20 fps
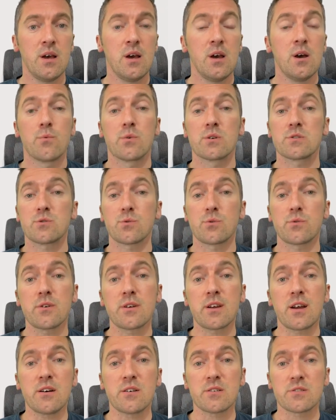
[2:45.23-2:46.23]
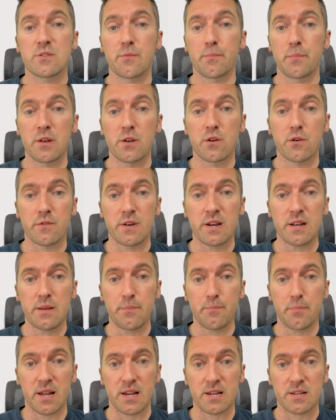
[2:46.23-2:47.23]
Once all the cards have been correctly
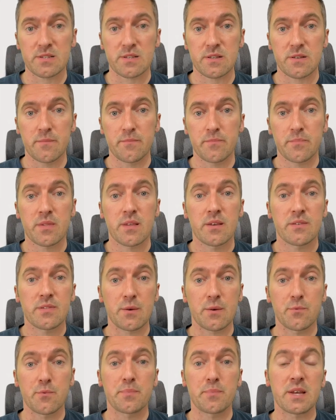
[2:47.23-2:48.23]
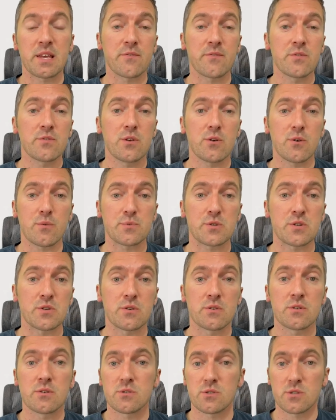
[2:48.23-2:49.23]
placed, they will be given the
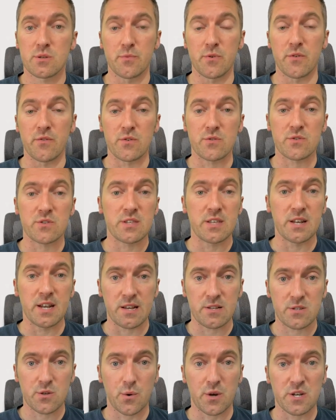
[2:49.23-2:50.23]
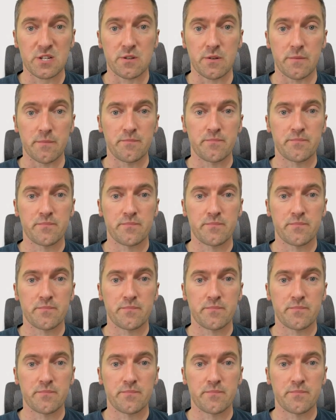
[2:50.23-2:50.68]
option to move on to the next question.